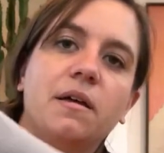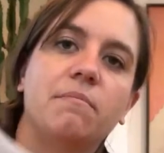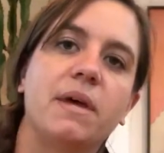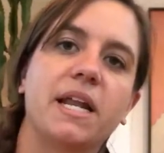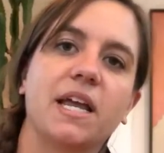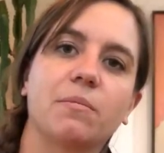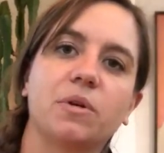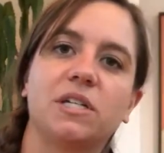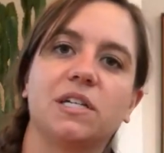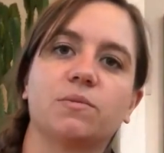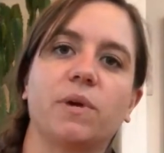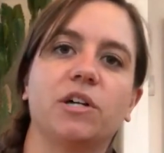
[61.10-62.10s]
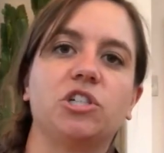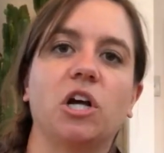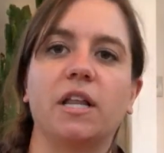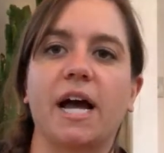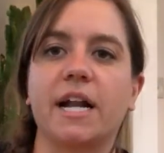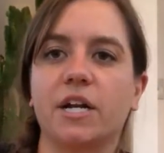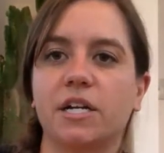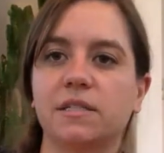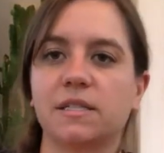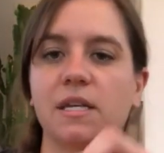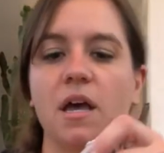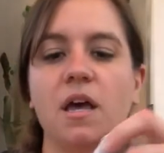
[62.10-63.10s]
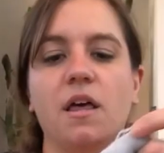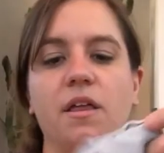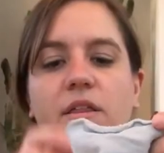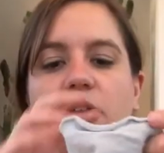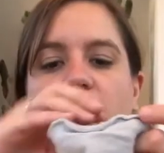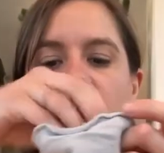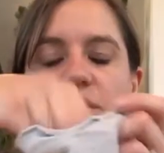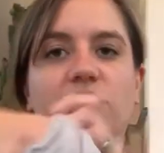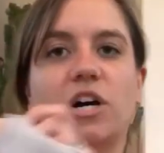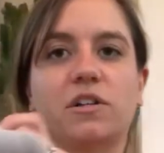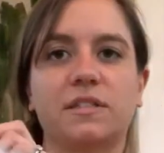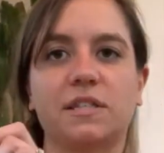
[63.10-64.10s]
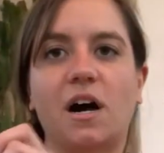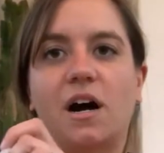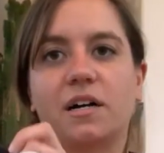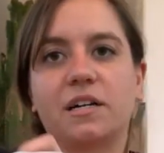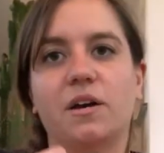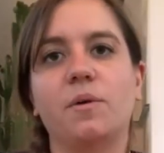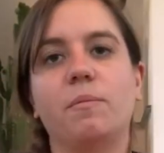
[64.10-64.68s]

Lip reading: Many amputees wear gel liners. The gel sock